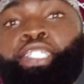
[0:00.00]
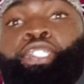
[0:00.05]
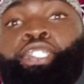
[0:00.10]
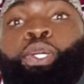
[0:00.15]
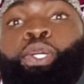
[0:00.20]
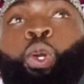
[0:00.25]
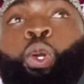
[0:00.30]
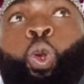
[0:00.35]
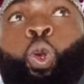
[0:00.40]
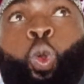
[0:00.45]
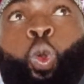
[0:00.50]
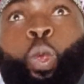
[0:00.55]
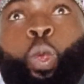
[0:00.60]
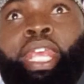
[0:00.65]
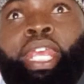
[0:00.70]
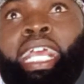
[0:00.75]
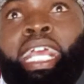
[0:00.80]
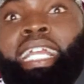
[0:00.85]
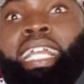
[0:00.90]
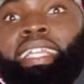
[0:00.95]
so
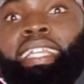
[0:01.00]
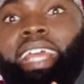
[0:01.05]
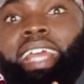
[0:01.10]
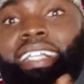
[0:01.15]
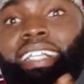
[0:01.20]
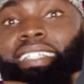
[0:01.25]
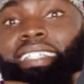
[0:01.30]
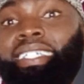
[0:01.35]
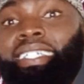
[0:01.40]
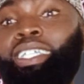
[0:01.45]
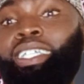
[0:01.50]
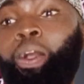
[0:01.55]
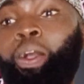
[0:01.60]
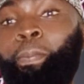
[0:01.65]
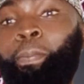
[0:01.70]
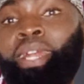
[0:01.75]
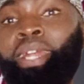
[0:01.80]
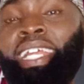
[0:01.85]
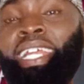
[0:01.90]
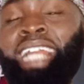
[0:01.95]
we can exercise
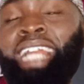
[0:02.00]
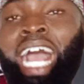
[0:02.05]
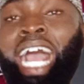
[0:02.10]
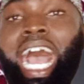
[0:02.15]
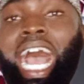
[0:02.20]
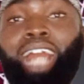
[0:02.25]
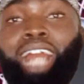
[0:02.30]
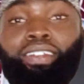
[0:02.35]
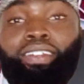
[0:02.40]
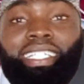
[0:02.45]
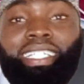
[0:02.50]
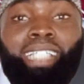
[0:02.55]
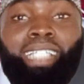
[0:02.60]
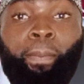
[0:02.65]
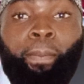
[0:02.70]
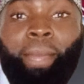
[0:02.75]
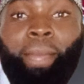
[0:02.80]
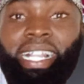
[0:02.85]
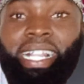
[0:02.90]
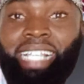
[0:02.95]
our brain and
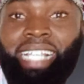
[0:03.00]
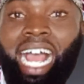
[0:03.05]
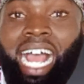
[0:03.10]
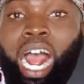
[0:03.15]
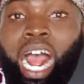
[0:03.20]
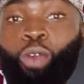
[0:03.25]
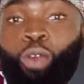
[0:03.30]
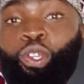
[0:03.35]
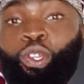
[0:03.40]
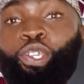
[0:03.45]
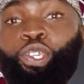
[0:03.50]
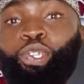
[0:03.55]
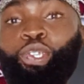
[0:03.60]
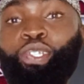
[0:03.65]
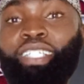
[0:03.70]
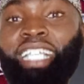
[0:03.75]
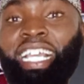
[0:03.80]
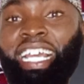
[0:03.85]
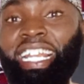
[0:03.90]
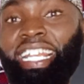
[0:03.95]
understand better how to
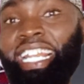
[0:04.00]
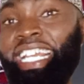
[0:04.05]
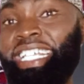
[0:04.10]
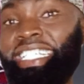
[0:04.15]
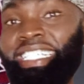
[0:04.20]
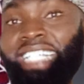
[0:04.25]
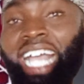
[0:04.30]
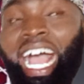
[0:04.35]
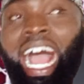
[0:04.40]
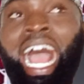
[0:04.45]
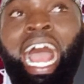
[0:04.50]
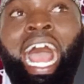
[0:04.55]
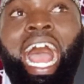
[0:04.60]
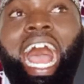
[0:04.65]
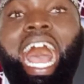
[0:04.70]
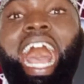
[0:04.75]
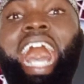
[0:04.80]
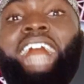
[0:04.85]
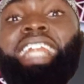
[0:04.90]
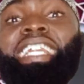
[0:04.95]
use laysa
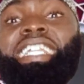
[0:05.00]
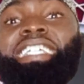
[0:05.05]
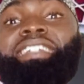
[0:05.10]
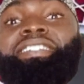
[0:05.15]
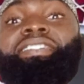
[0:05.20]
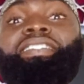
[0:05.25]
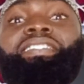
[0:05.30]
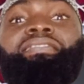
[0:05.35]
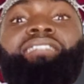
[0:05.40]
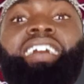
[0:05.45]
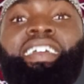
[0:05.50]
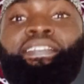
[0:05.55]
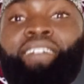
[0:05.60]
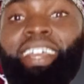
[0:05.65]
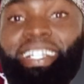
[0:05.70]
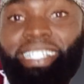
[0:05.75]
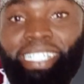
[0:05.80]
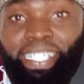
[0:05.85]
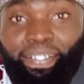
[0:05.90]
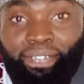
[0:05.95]
and its
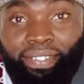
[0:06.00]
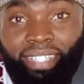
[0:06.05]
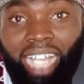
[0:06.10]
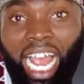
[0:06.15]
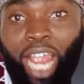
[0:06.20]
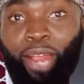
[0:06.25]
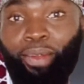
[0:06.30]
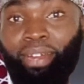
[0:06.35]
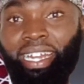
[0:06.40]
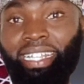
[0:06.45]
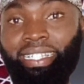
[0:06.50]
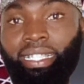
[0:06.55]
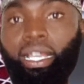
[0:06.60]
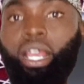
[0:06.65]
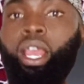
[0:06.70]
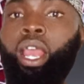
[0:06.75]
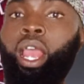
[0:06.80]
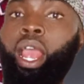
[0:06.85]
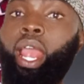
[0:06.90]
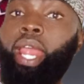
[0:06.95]
derivatives. Are you
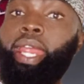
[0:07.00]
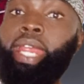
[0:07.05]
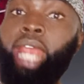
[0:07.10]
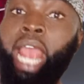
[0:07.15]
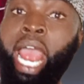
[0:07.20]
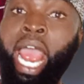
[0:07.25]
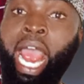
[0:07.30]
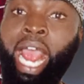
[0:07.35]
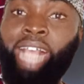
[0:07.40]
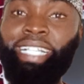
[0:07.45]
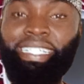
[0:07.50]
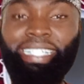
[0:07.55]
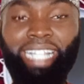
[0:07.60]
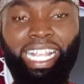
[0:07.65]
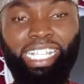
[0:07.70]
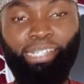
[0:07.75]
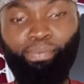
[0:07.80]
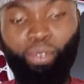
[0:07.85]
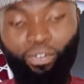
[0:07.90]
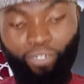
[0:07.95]
ready? Yes,
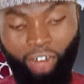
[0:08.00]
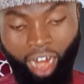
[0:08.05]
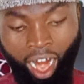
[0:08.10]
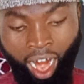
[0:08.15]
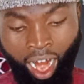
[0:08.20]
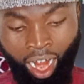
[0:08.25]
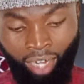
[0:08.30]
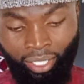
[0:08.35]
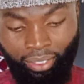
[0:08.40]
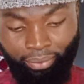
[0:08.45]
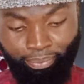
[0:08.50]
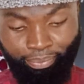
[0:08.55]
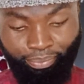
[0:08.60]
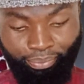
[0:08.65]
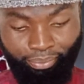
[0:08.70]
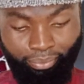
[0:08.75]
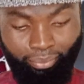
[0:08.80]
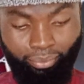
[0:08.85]
let's move on.